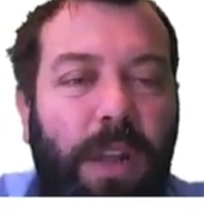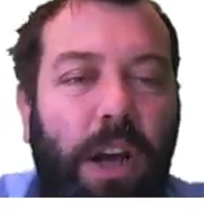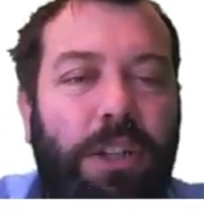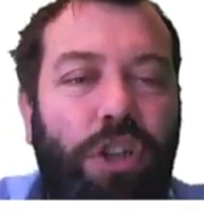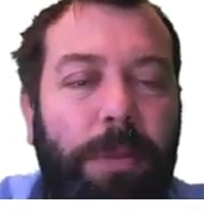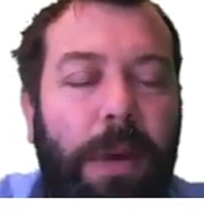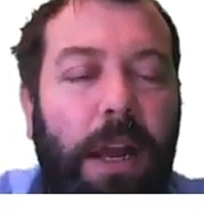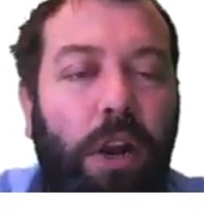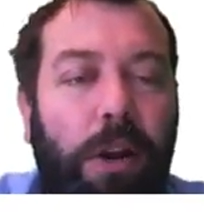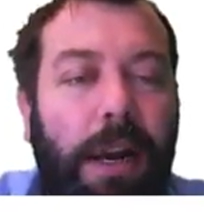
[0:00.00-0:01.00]
I chop a
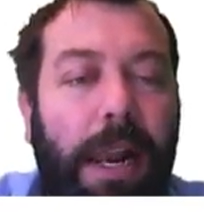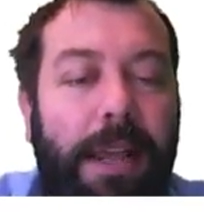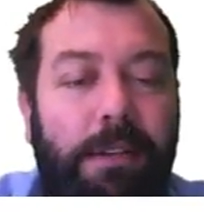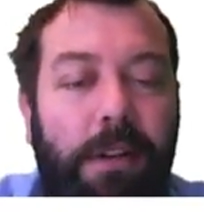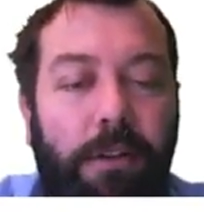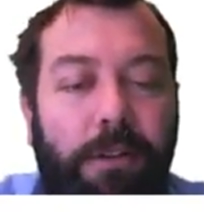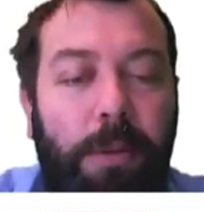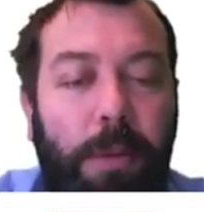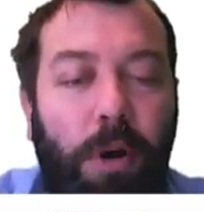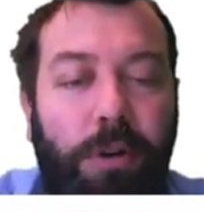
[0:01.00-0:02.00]
lot less of the
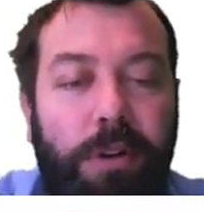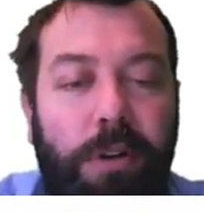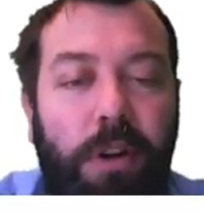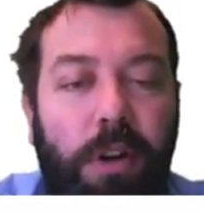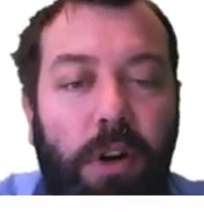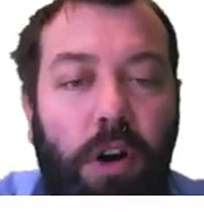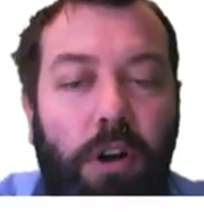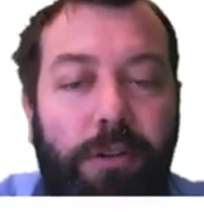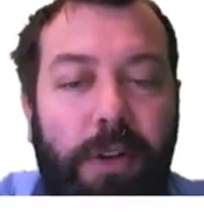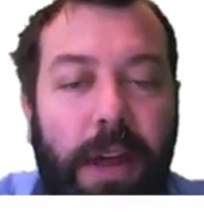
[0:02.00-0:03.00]
pond
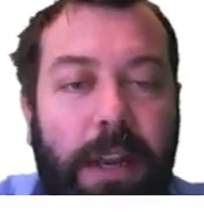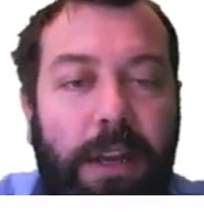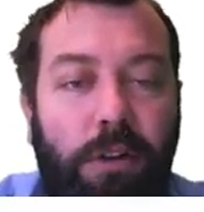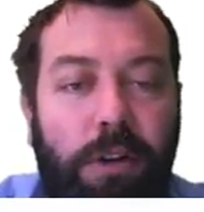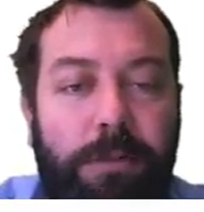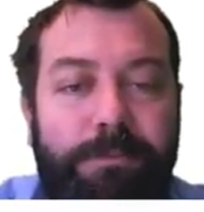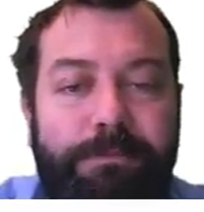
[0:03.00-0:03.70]
off and ignore it.